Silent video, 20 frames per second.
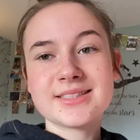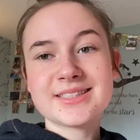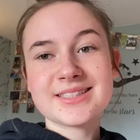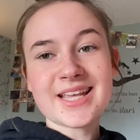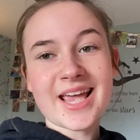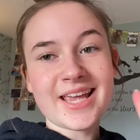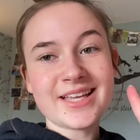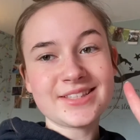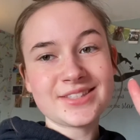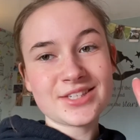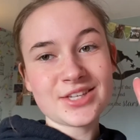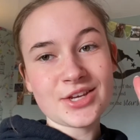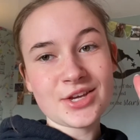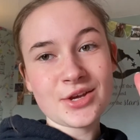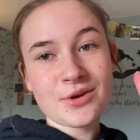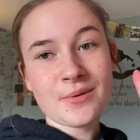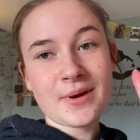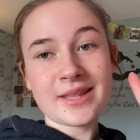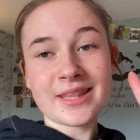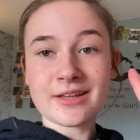Day
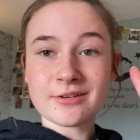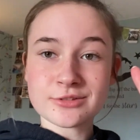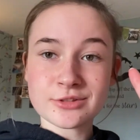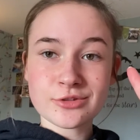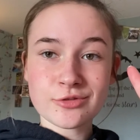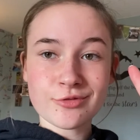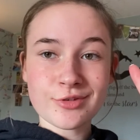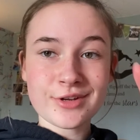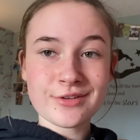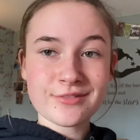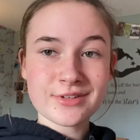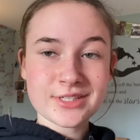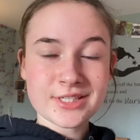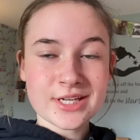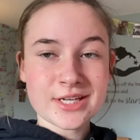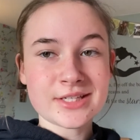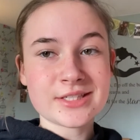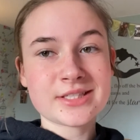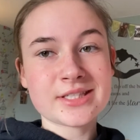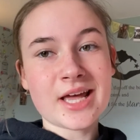two, and there is three
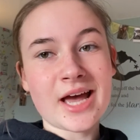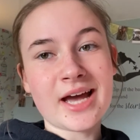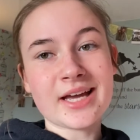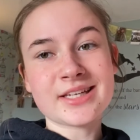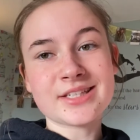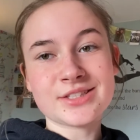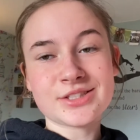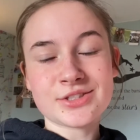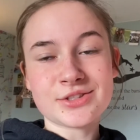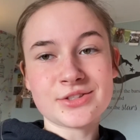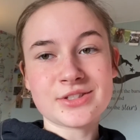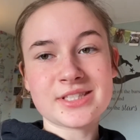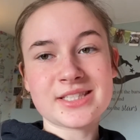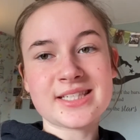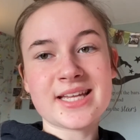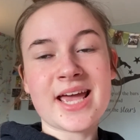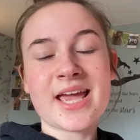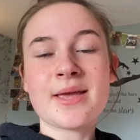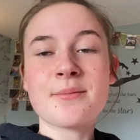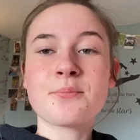videos that I can do today,